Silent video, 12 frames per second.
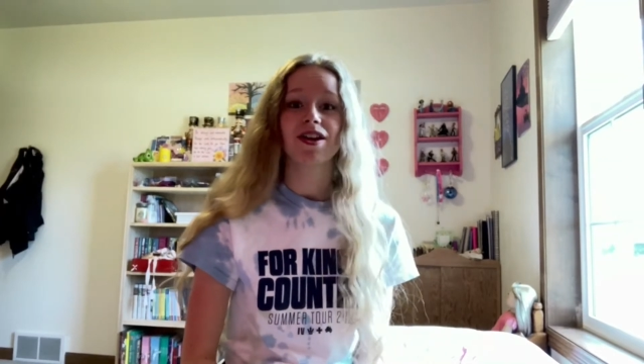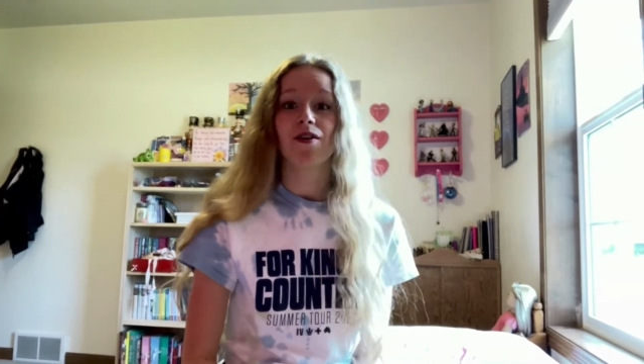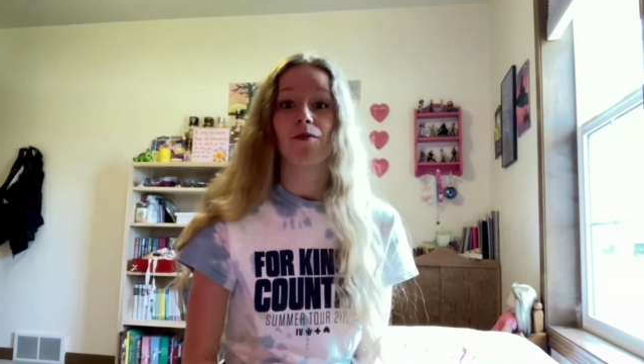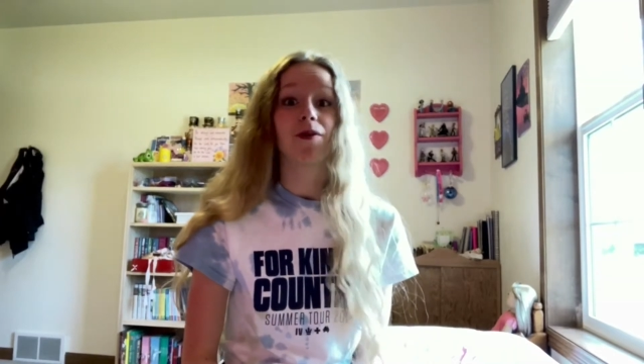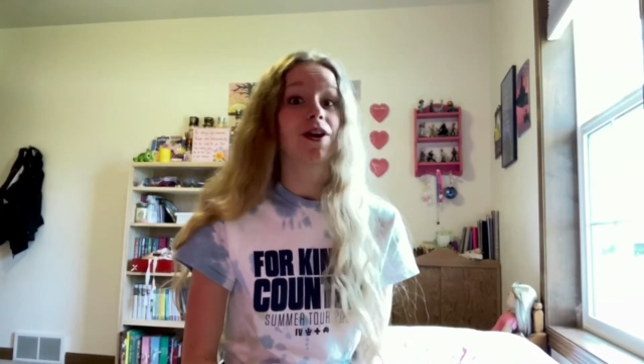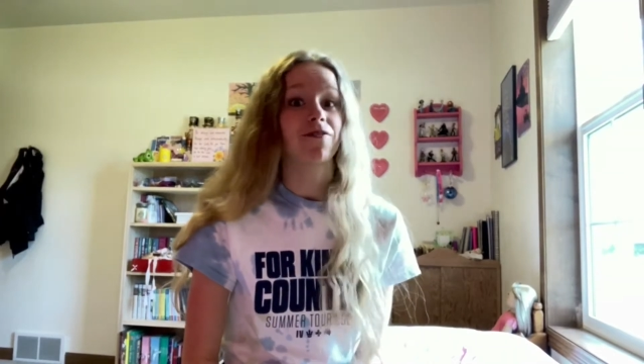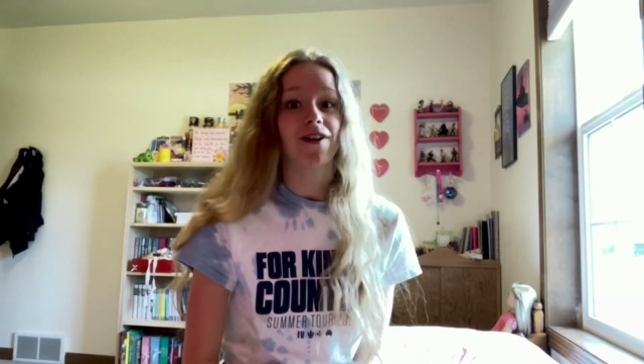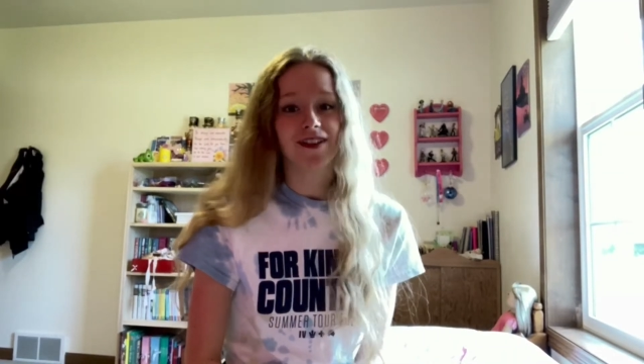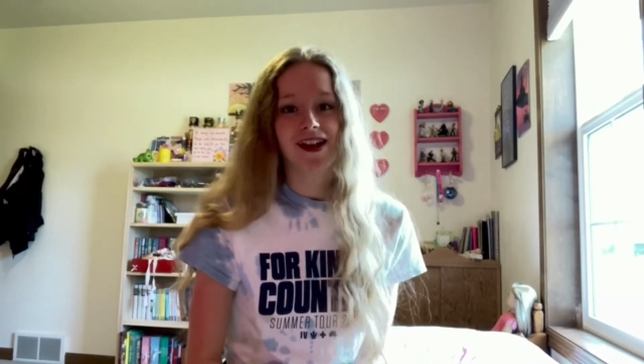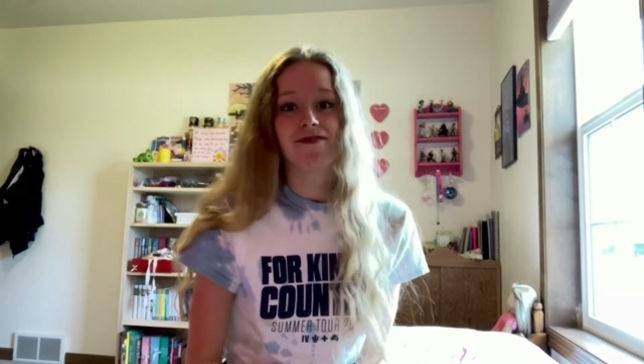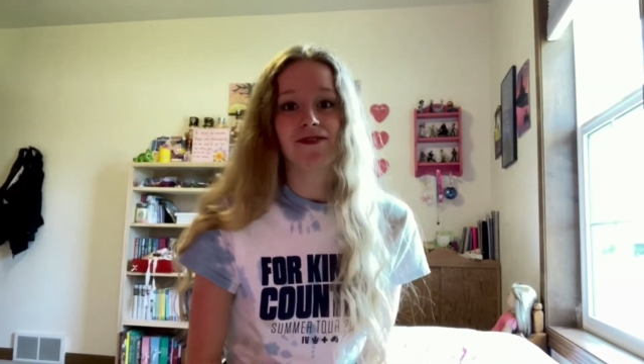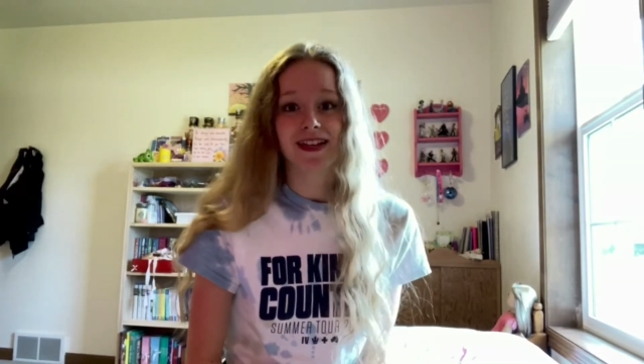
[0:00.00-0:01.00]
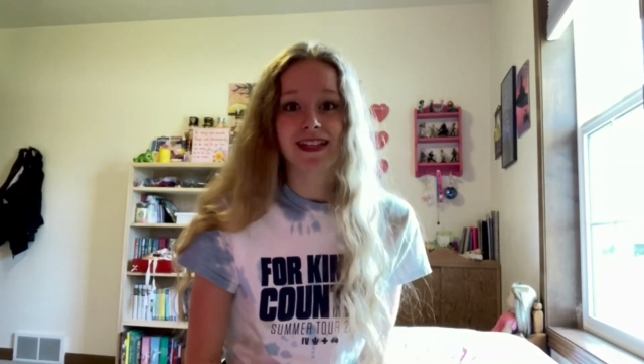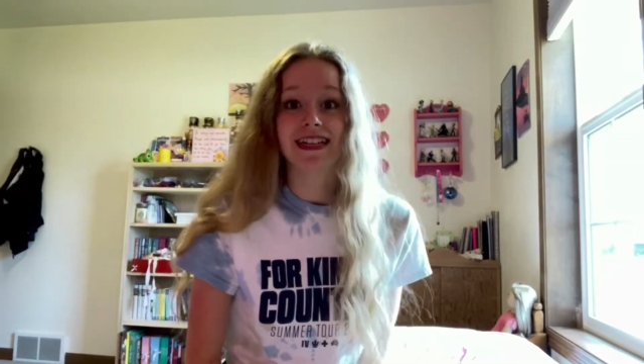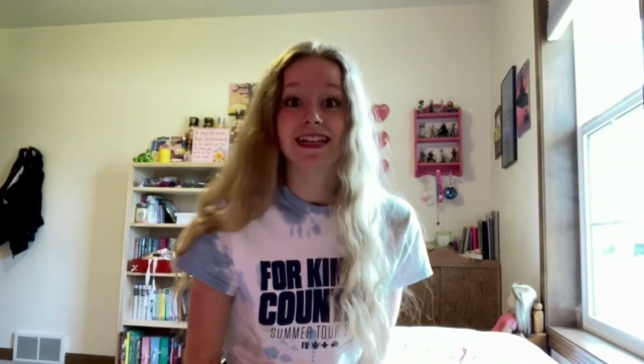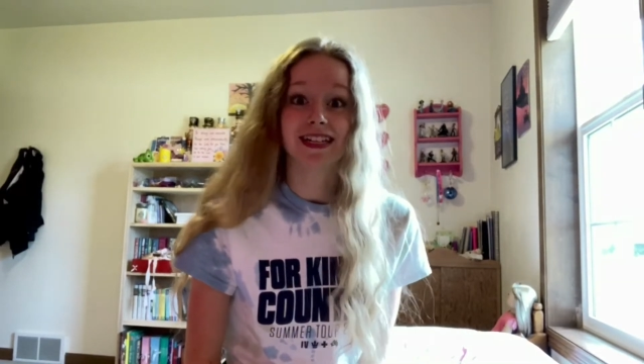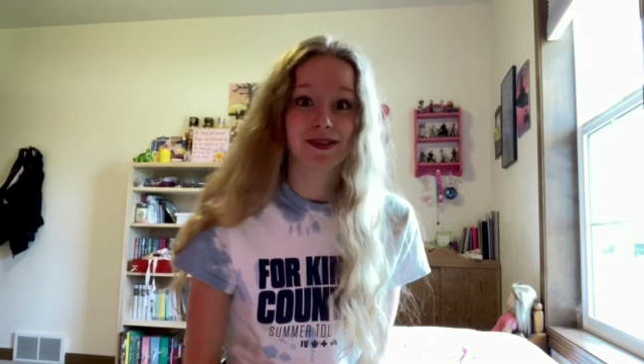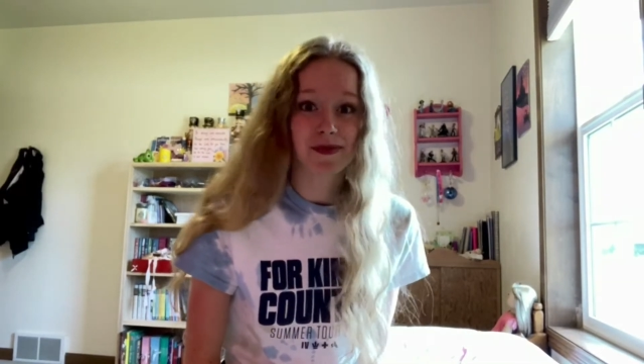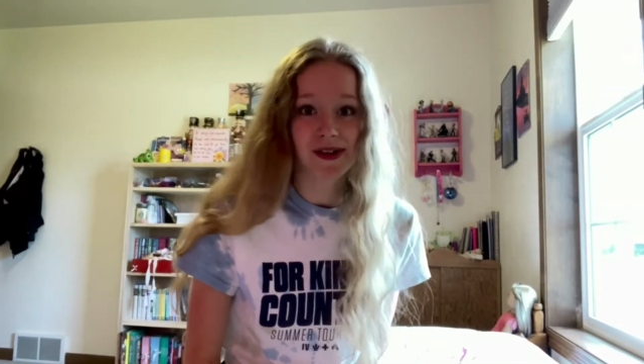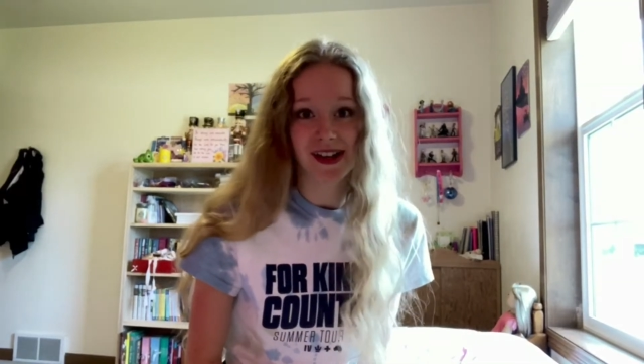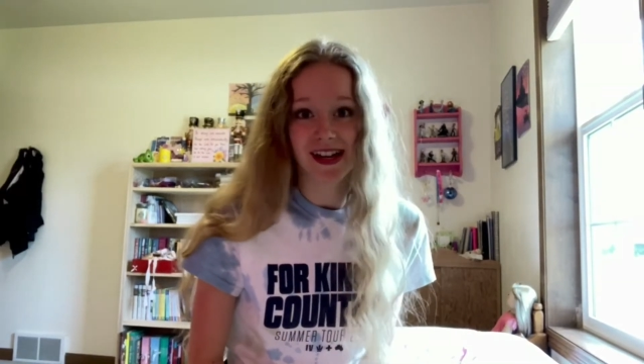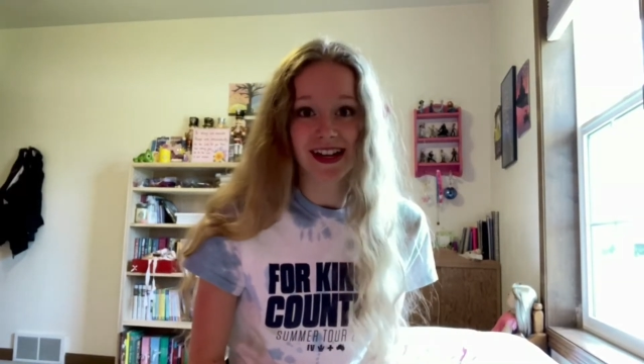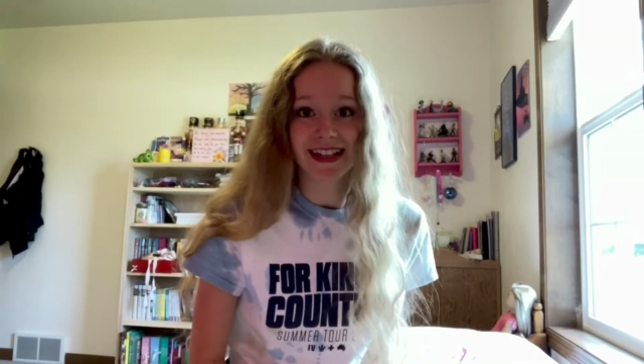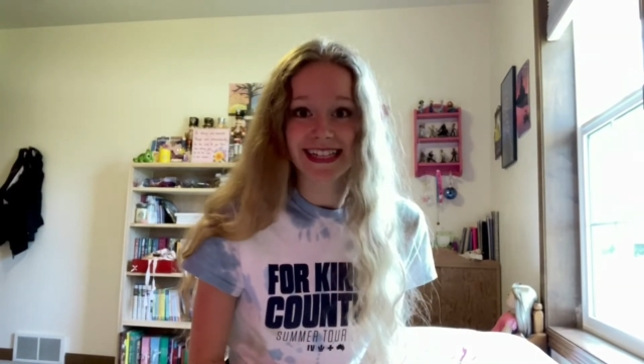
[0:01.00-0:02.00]
one of our Lifest
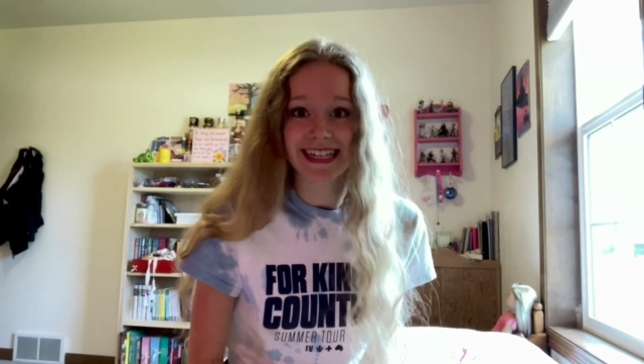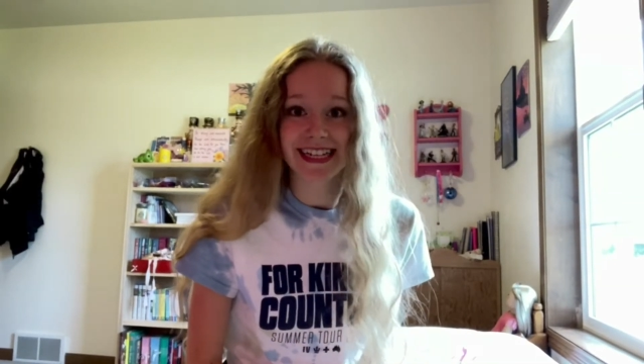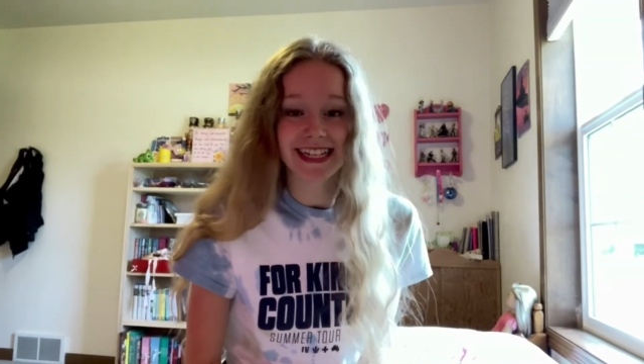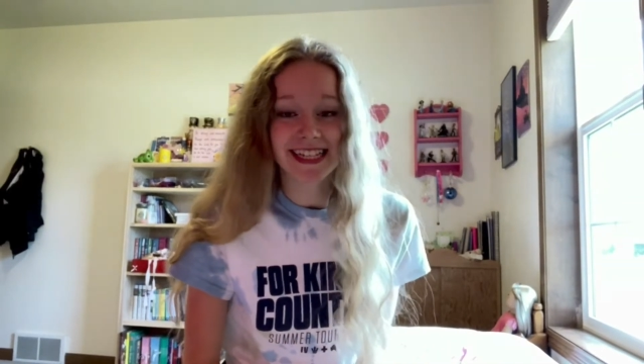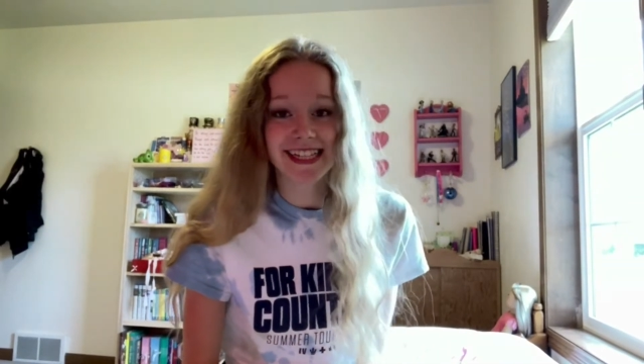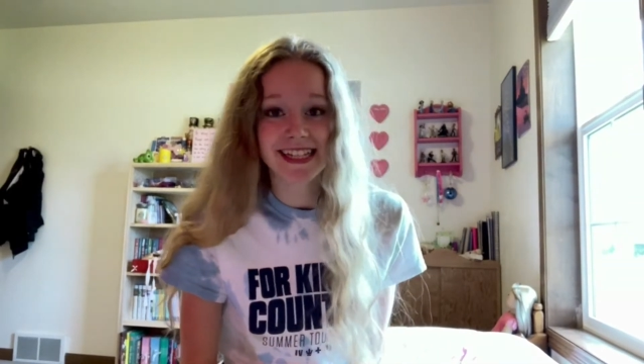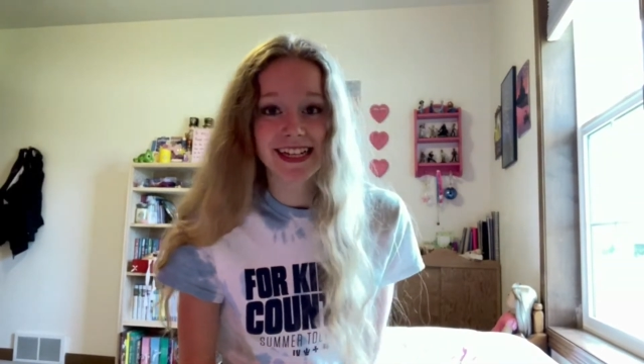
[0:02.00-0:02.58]
experiences.